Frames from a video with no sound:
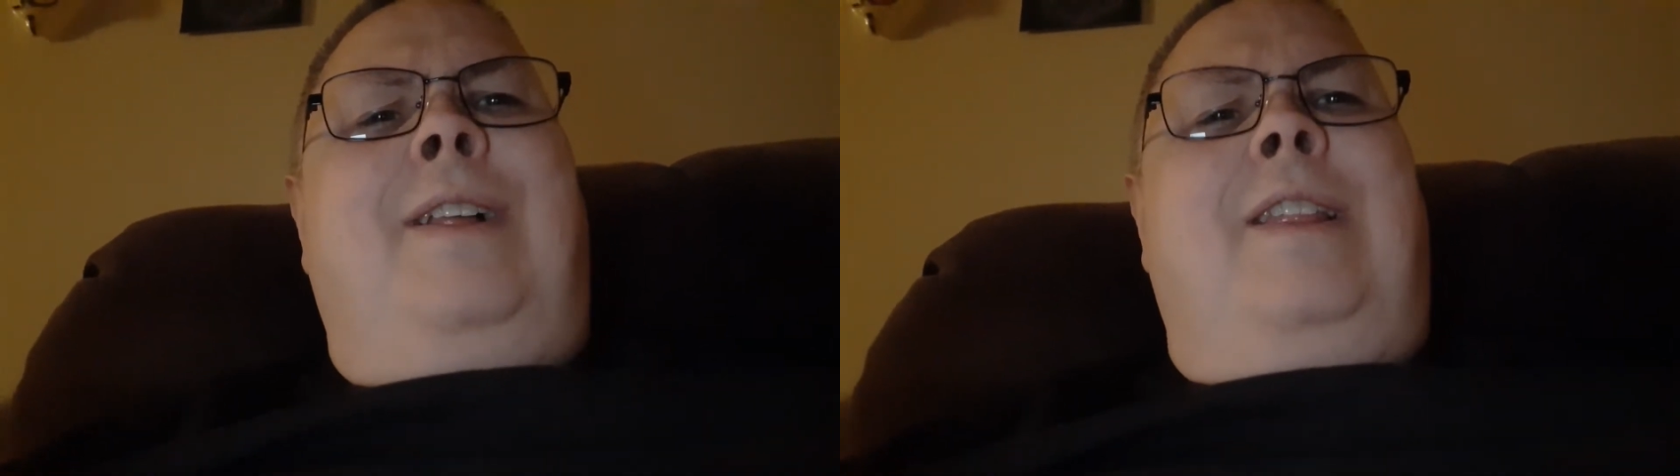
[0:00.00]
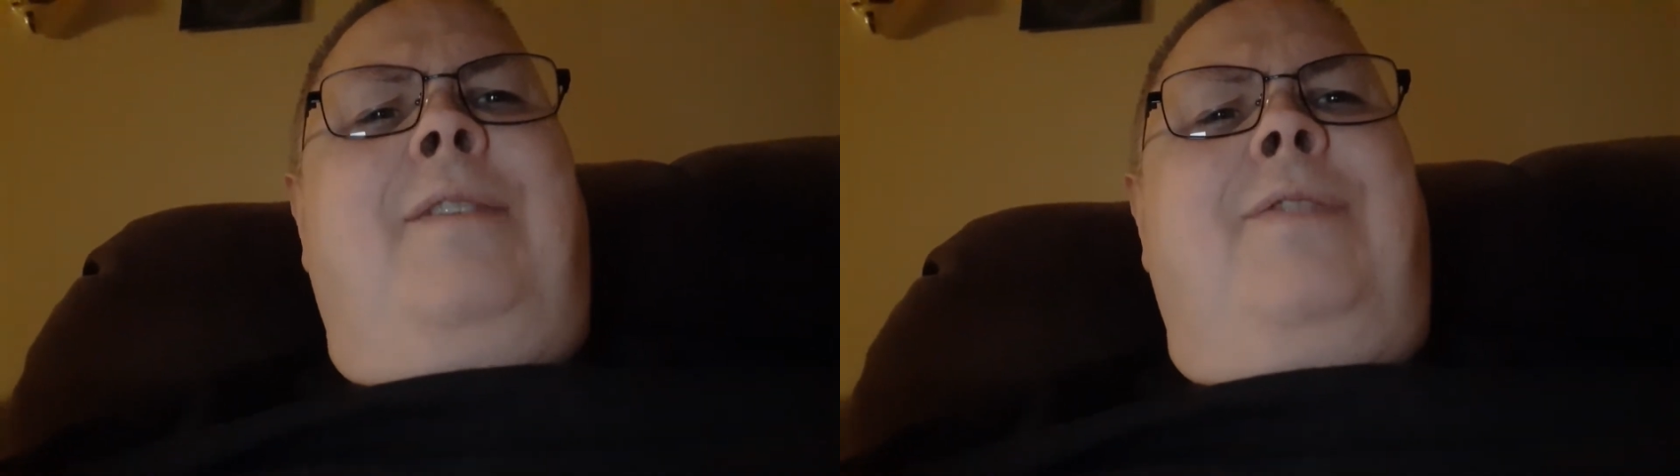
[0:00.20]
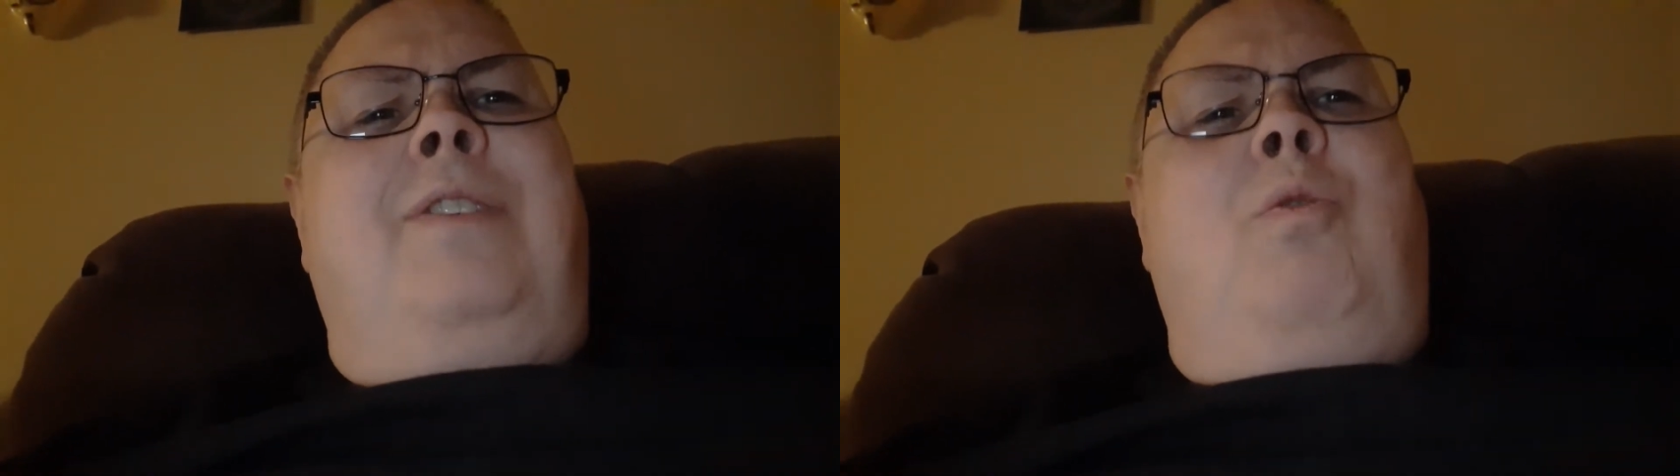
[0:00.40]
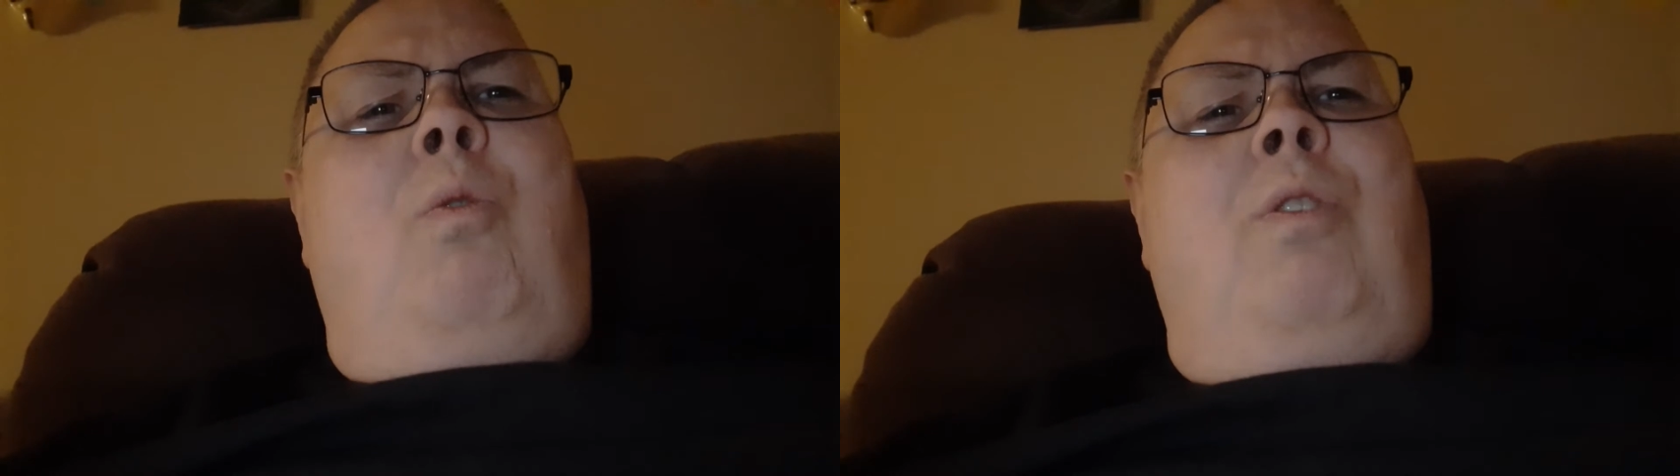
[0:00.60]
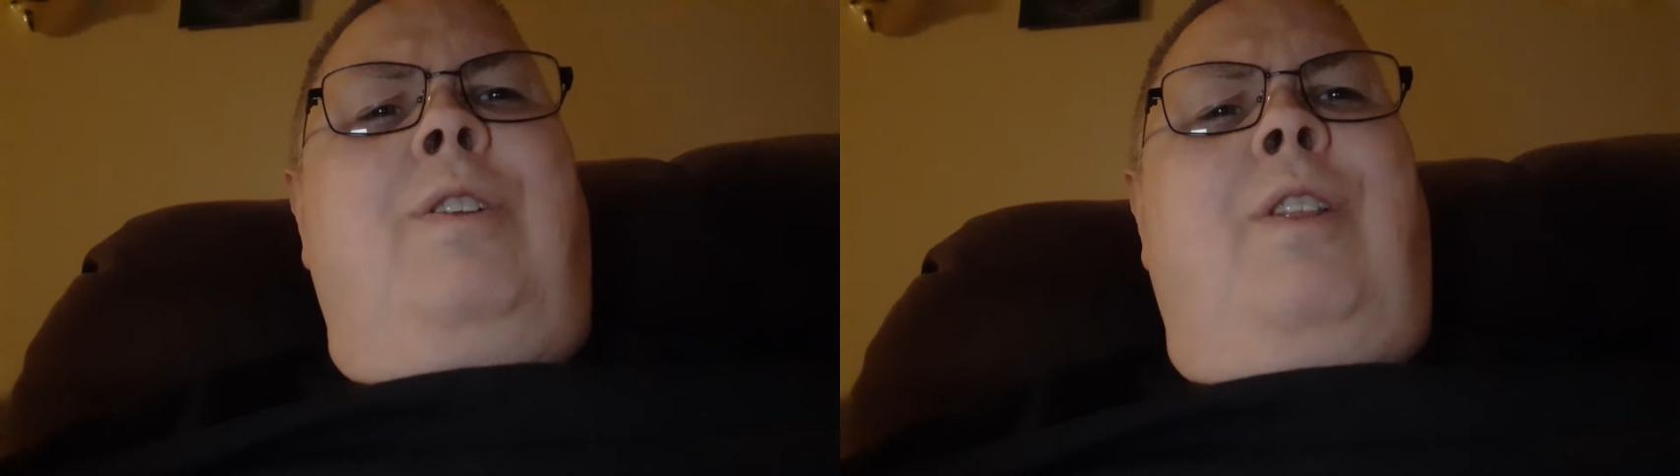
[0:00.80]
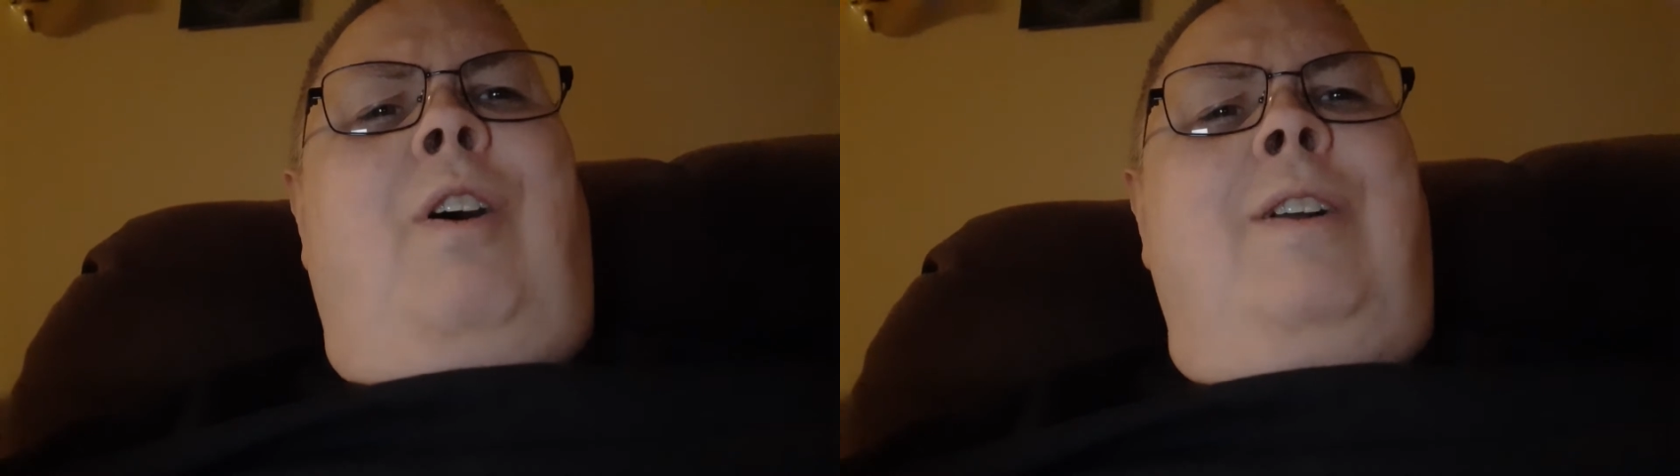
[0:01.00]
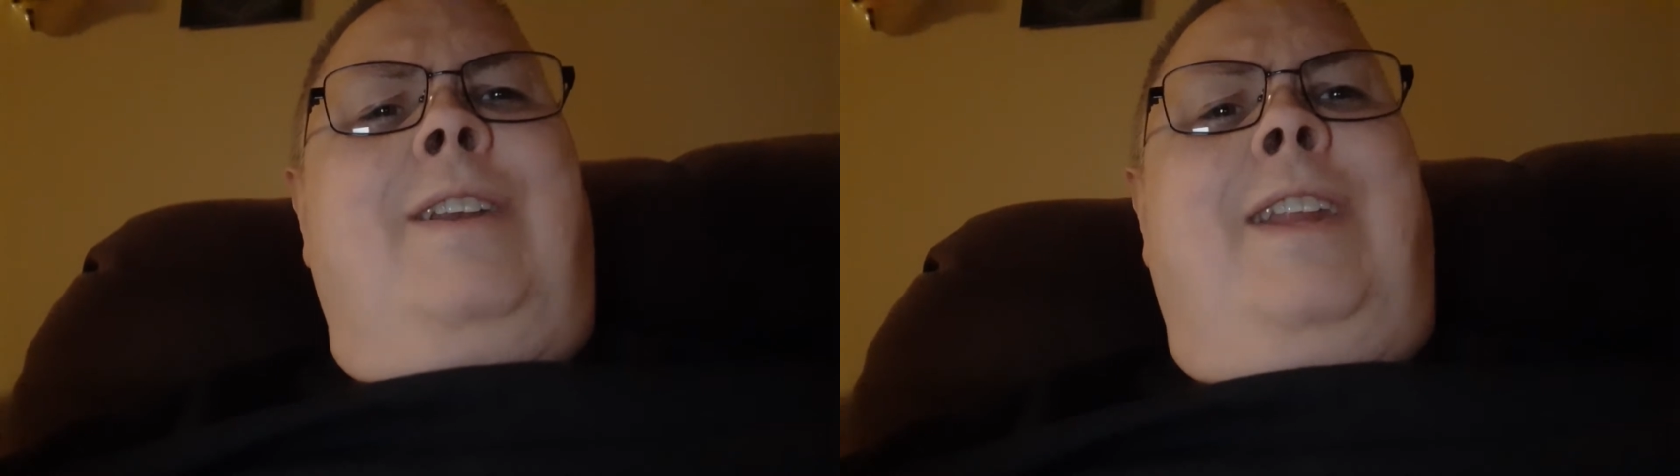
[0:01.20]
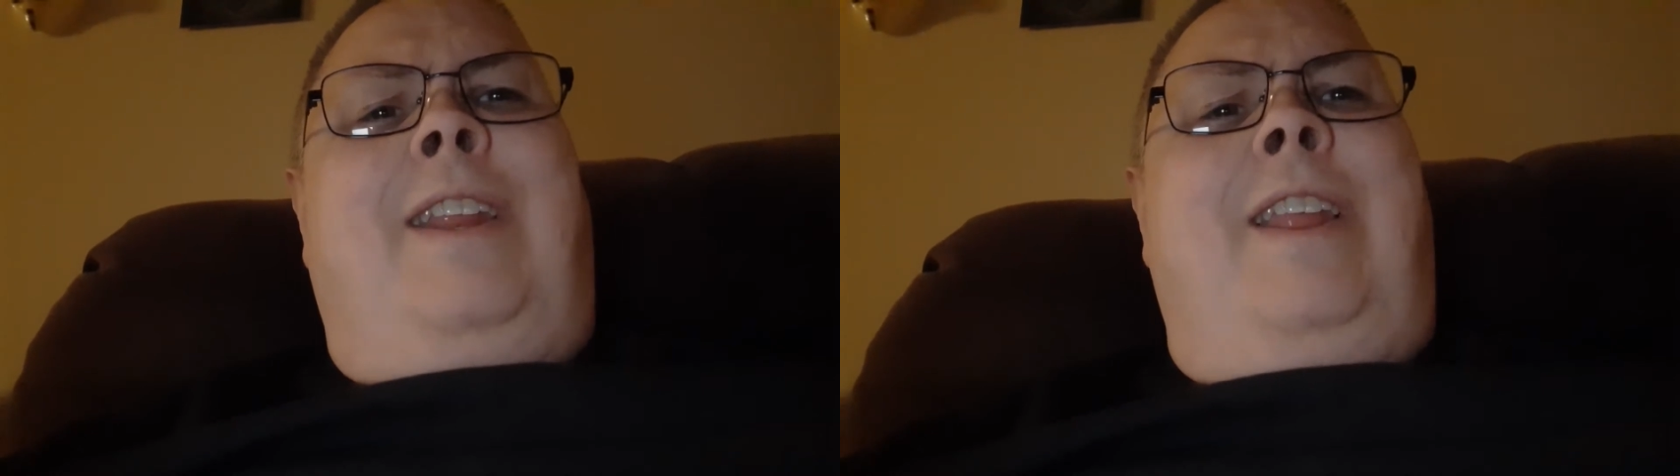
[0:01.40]
left the door
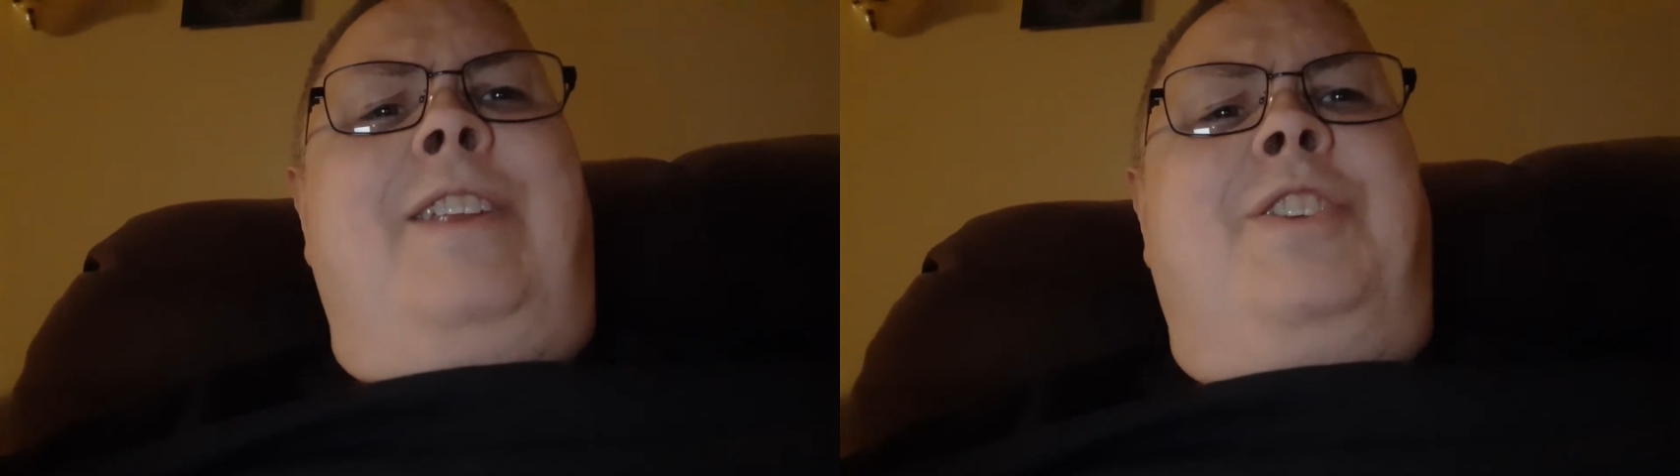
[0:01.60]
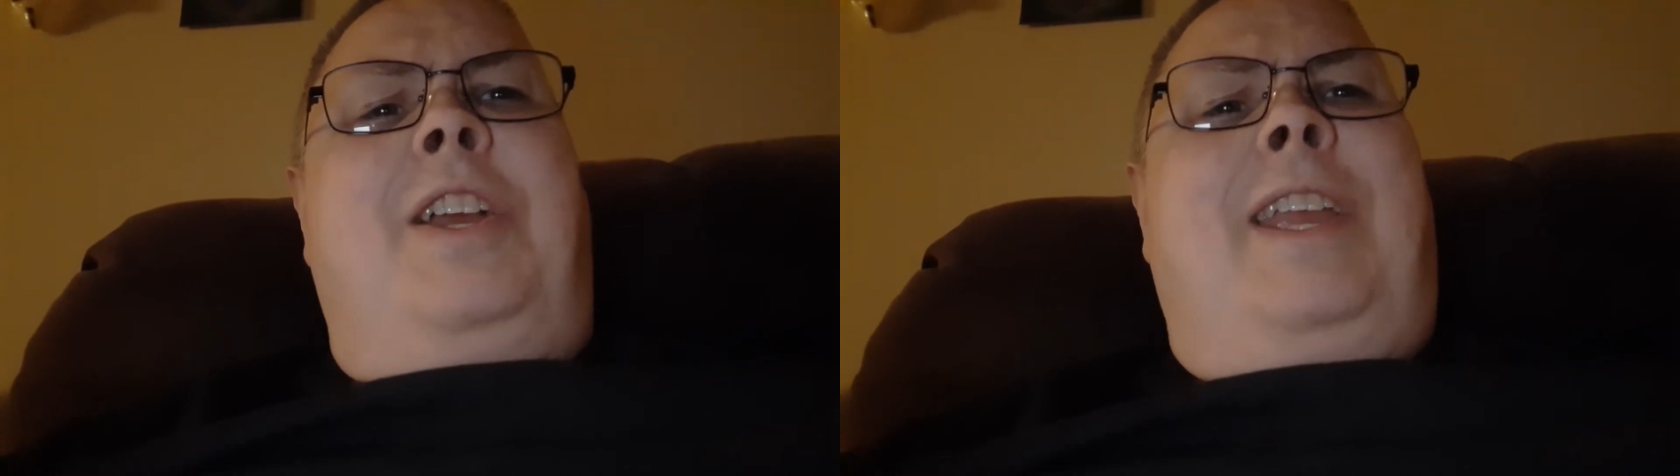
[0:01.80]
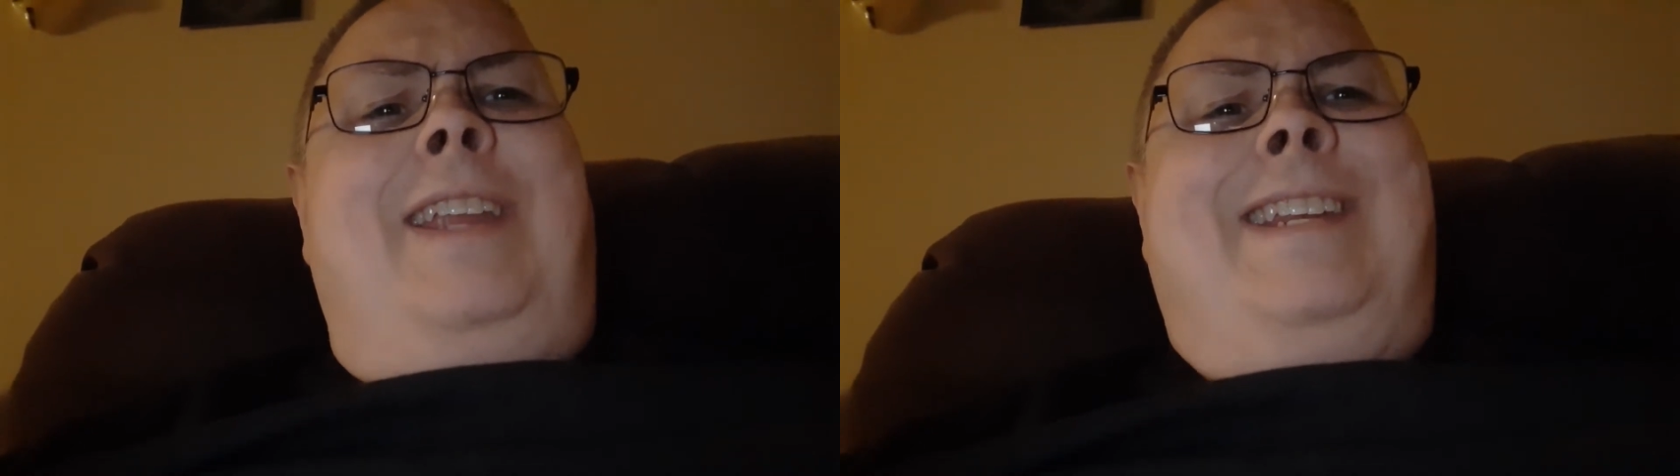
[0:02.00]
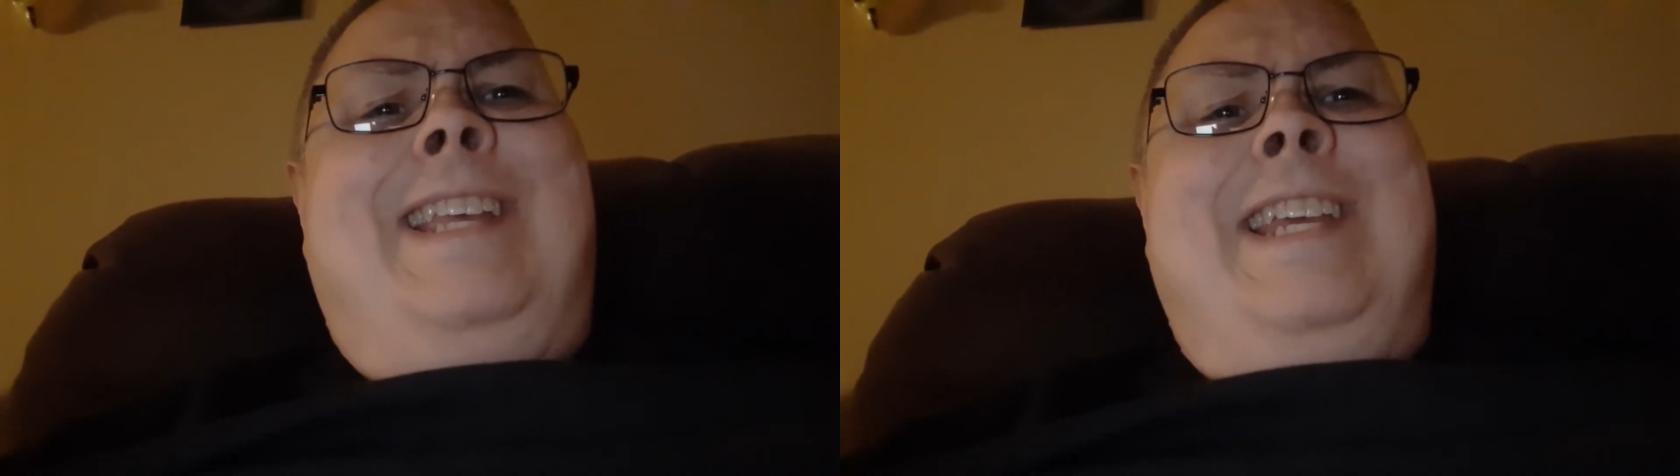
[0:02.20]
unlocked and I check it